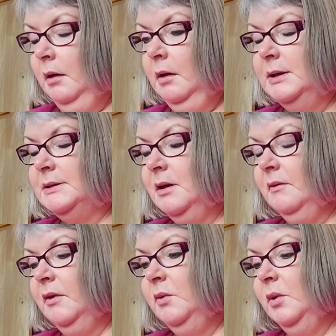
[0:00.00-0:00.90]
It's got
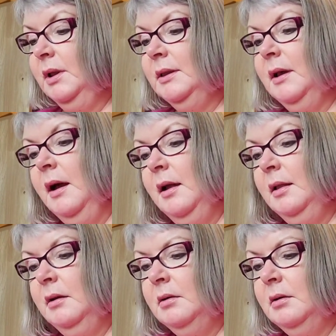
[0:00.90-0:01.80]
the Roald Dahl,
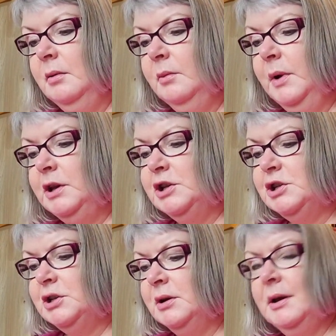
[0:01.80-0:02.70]

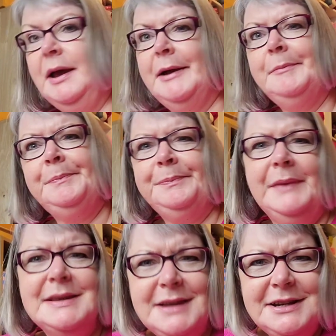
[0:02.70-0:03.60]
which
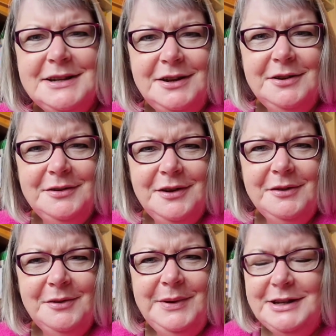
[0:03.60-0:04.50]
is actually
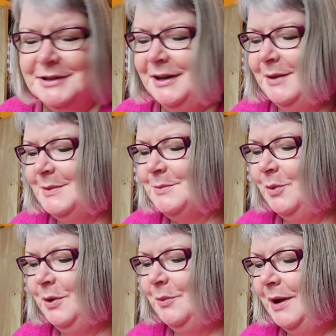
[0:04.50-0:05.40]
Norwegian. He was
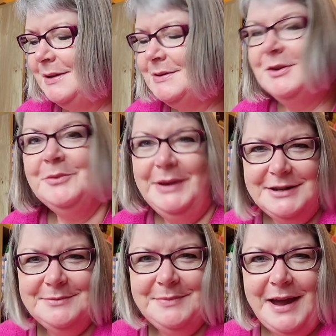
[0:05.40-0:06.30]
born in Wales to
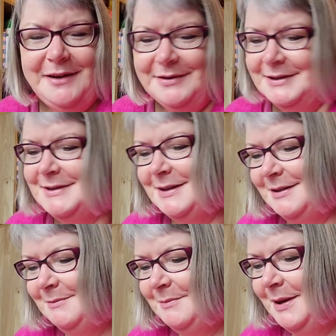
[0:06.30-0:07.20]
Norwegian parents,
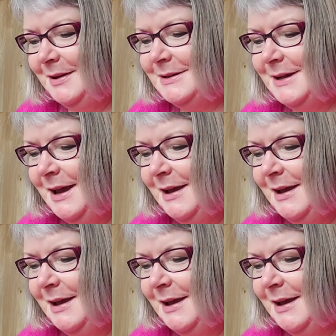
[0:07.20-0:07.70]
but